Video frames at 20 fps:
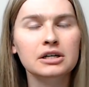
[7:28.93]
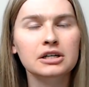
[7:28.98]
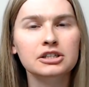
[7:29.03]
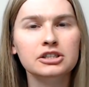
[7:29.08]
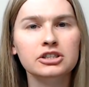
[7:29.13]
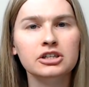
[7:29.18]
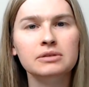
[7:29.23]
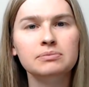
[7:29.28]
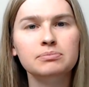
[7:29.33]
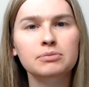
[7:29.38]

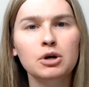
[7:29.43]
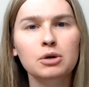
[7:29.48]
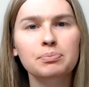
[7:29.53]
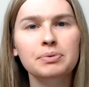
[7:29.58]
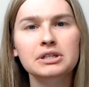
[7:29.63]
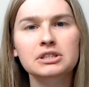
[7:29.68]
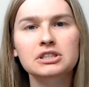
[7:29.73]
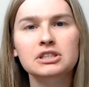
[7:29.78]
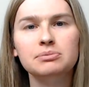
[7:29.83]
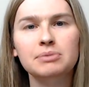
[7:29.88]
So I'm
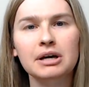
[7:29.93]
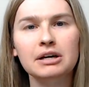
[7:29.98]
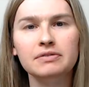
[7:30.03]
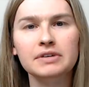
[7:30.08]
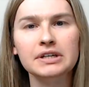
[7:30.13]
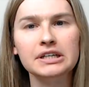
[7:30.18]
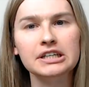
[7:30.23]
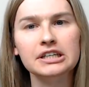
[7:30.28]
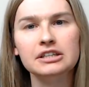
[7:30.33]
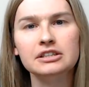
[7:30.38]
hoping to make
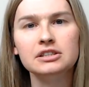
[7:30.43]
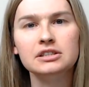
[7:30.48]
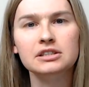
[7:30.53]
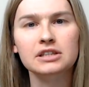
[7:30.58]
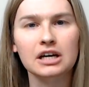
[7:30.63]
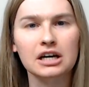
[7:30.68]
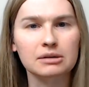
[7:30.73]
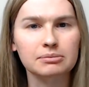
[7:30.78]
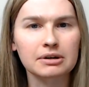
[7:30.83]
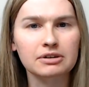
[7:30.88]
videos to
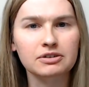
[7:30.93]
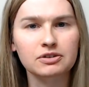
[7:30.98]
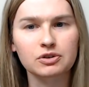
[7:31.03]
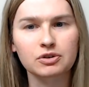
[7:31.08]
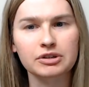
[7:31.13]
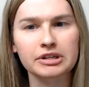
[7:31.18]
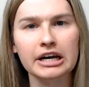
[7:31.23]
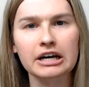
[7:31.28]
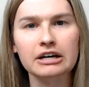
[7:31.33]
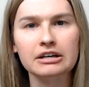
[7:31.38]
help
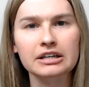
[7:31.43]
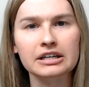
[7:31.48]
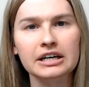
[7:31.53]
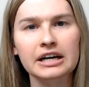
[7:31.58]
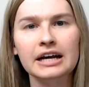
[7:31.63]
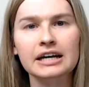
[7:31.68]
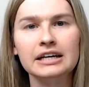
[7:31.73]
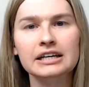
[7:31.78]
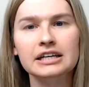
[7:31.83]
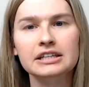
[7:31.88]
everyone out
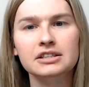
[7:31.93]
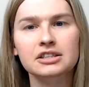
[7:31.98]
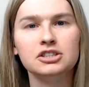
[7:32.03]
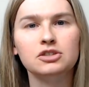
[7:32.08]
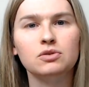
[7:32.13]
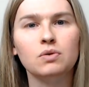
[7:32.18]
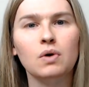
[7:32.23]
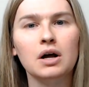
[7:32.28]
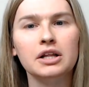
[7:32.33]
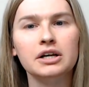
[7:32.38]
and get
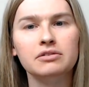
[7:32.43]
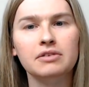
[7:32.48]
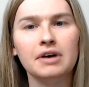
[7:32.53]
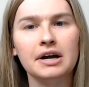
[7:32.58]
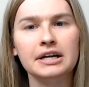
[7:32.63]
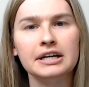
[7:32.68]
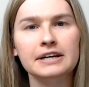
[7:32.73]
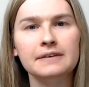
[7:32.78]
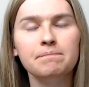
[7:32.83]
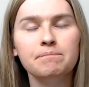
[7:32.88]
this wallet
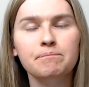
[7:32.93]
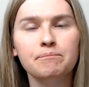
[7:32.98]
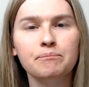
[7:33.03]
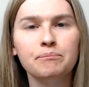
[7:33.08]
running.